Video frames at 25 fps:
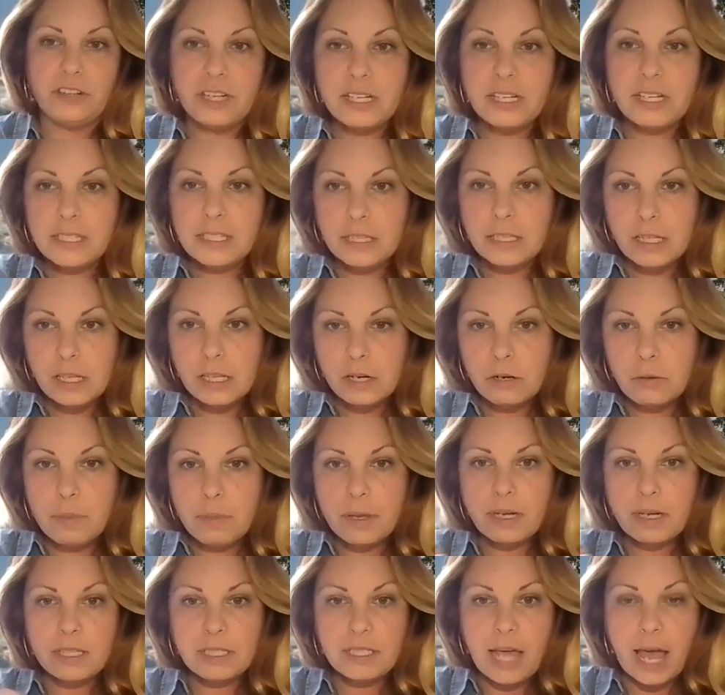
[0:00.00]
is a little
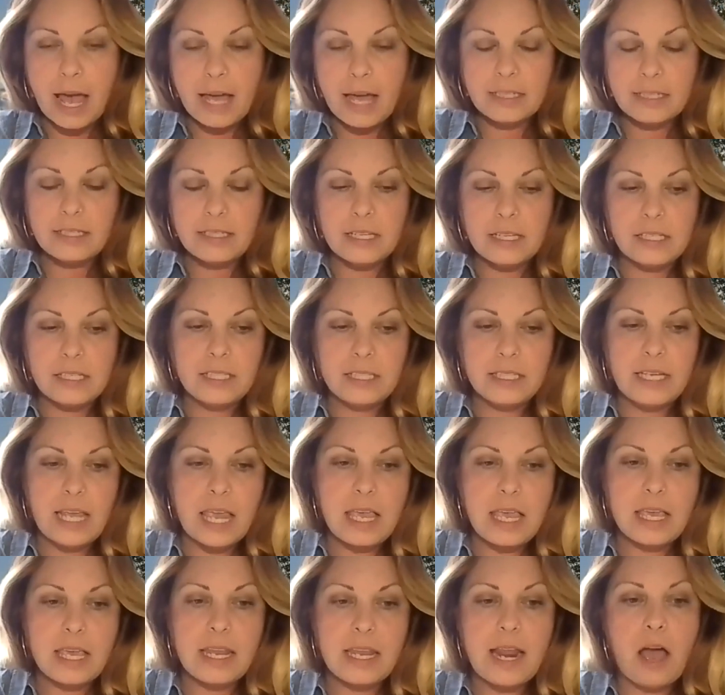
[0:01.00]
bit of tax that's
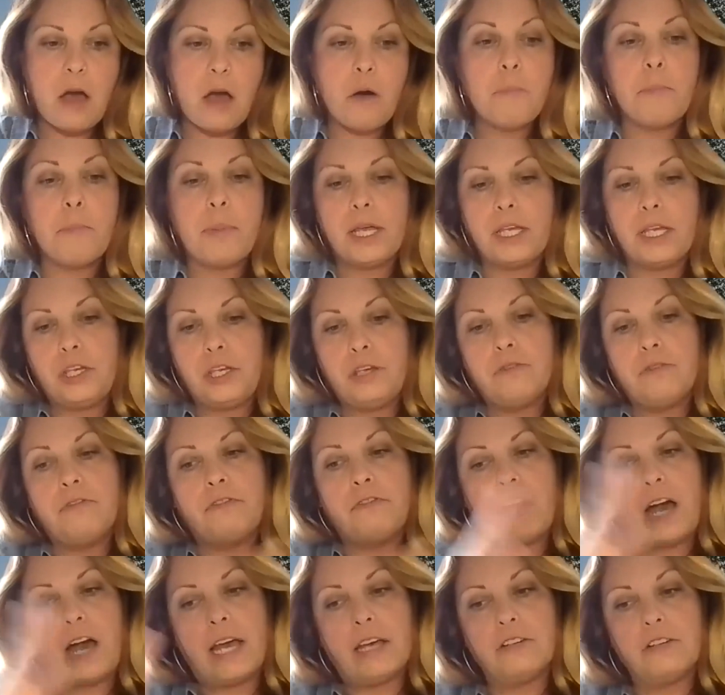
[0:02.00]
taken out, but you
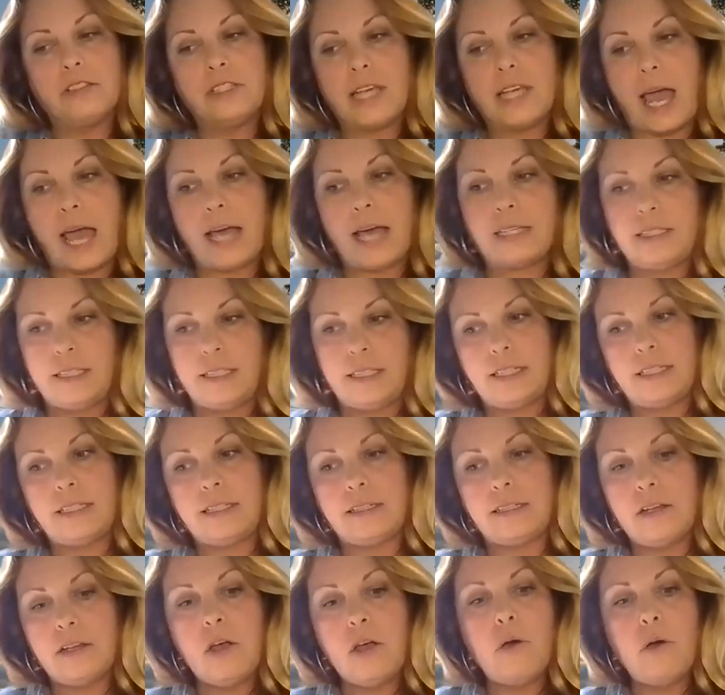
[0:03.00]
file
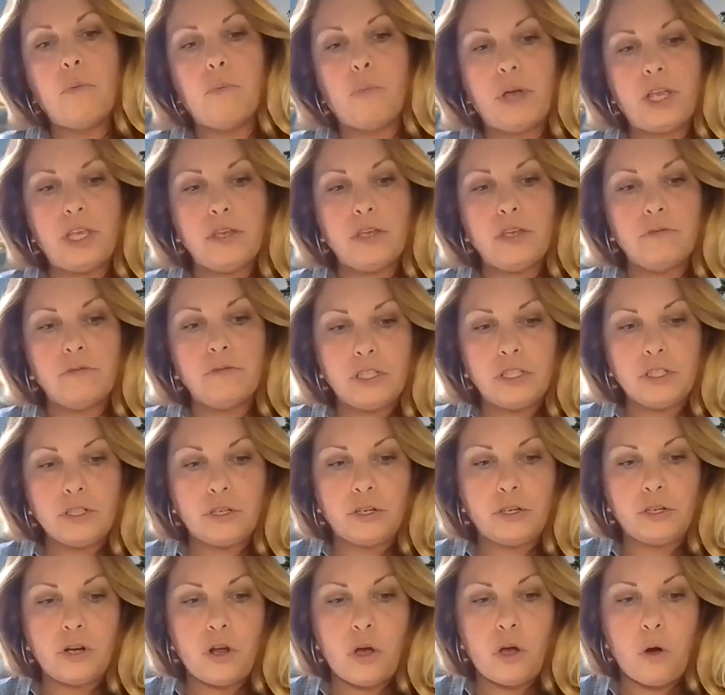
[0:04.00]
taxes when you
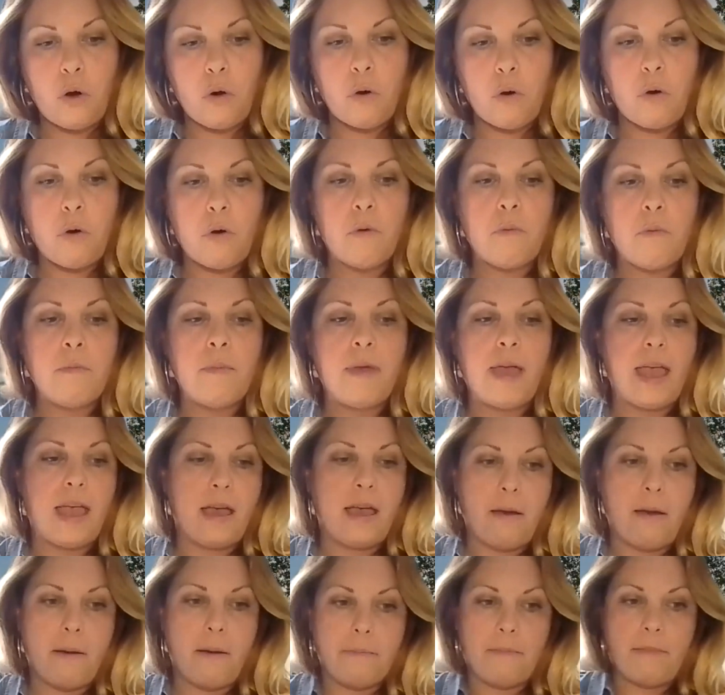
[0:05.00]
return home.
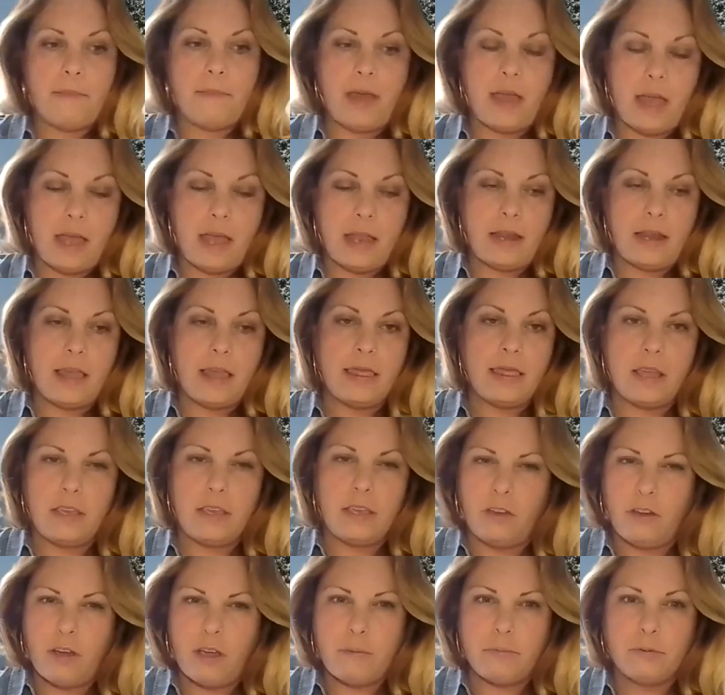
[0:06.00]
And I
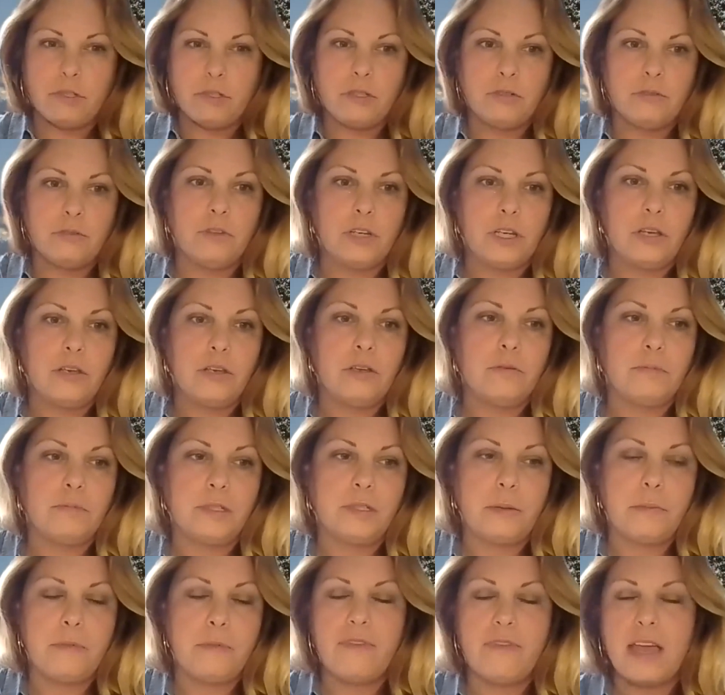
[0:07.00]
think you're able to recoup
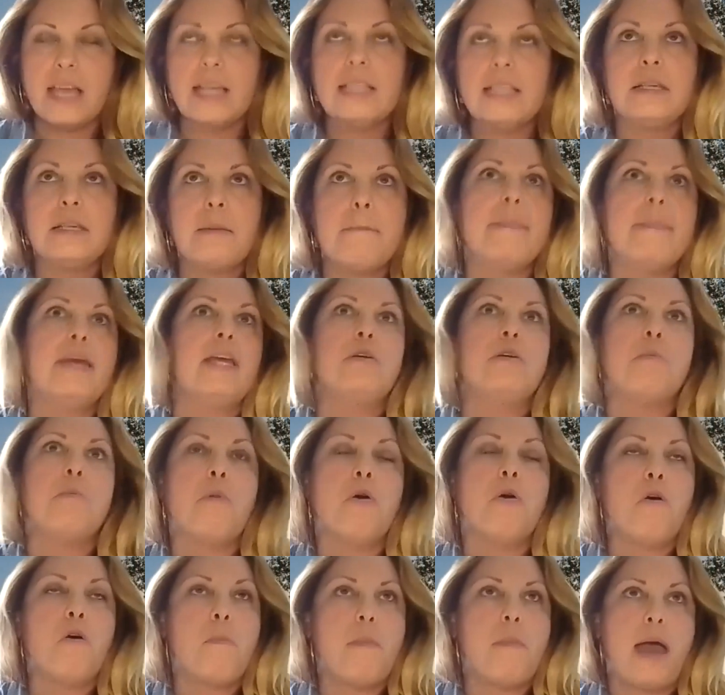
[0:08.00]
some of it. It's a
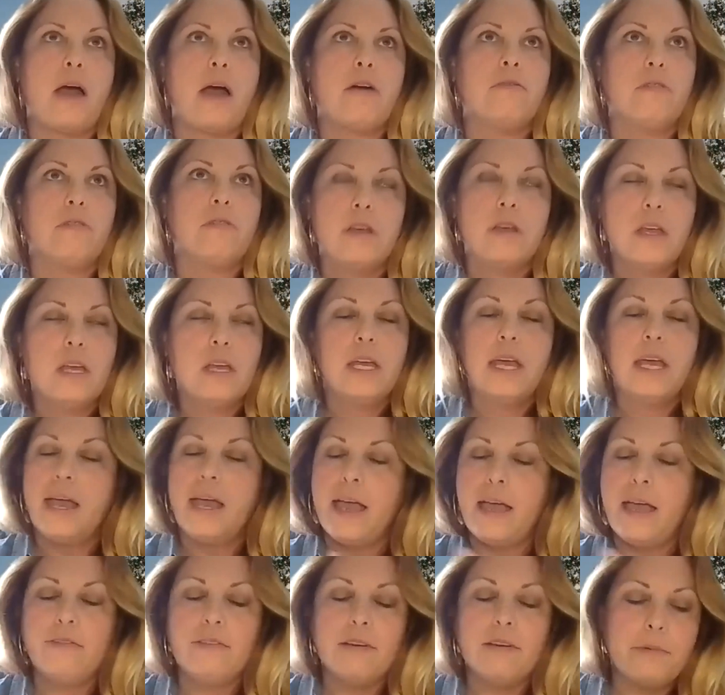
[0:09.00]
minimal amount.
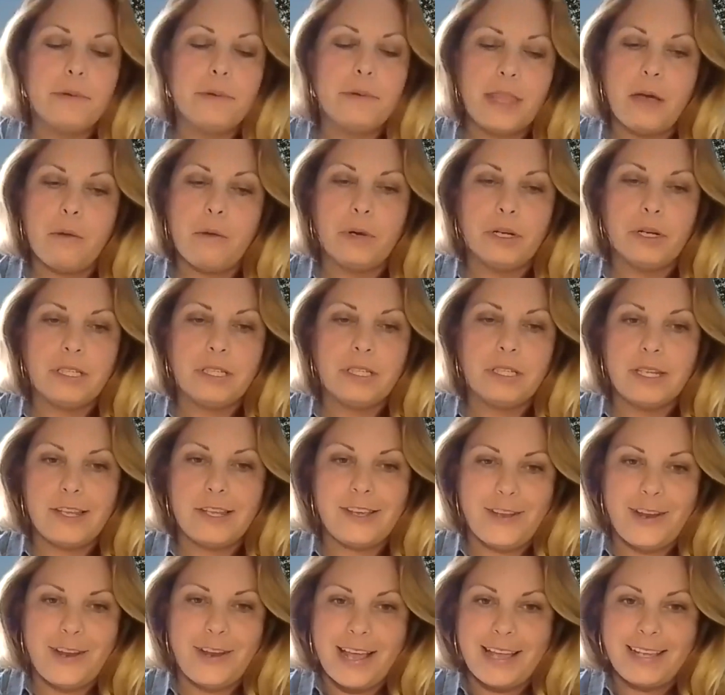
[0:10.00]
Everyone that works in the
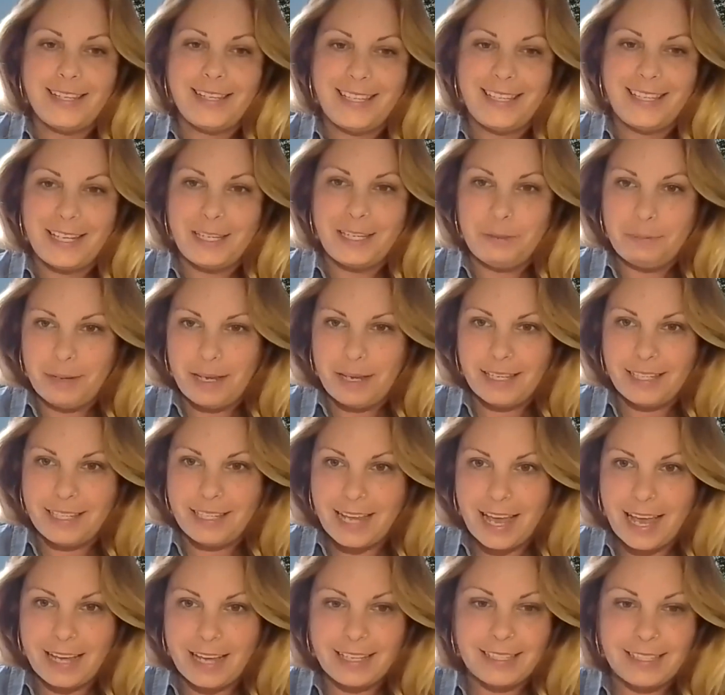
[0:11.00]
United States pays
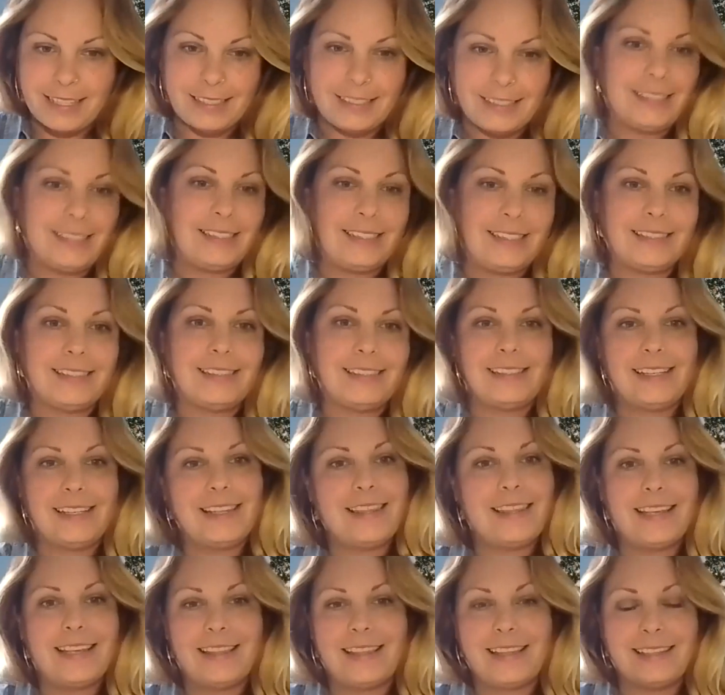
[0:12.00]
taxes. I
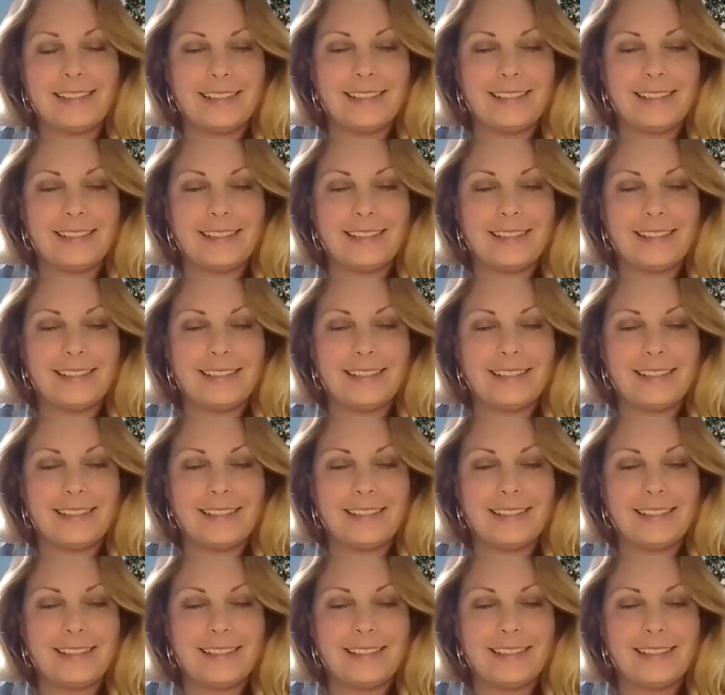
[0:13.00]
think